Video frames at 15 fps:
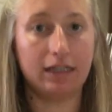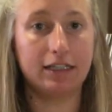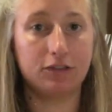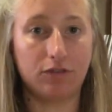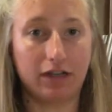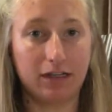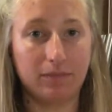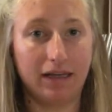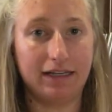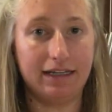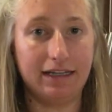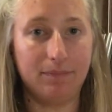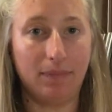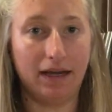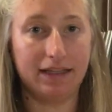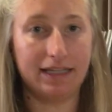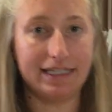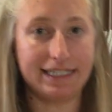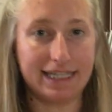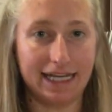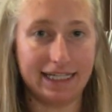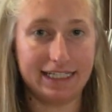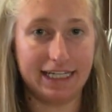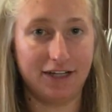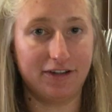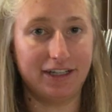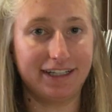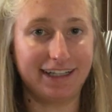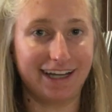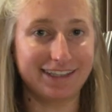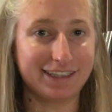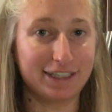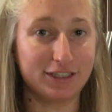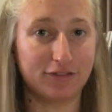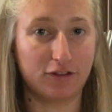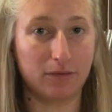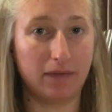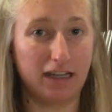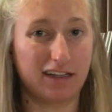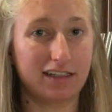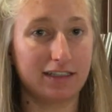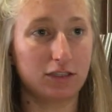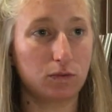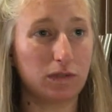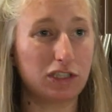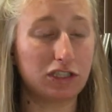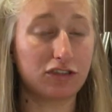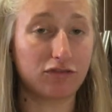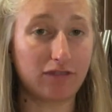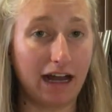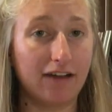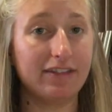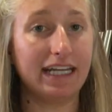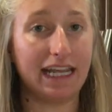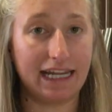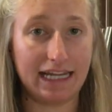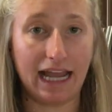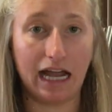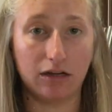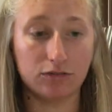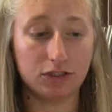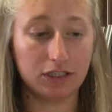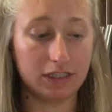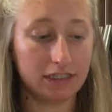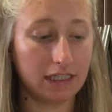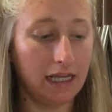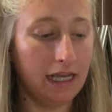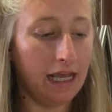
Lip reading: is recommended by the Dietary Guidelines for Americans, which is around 8 ounces,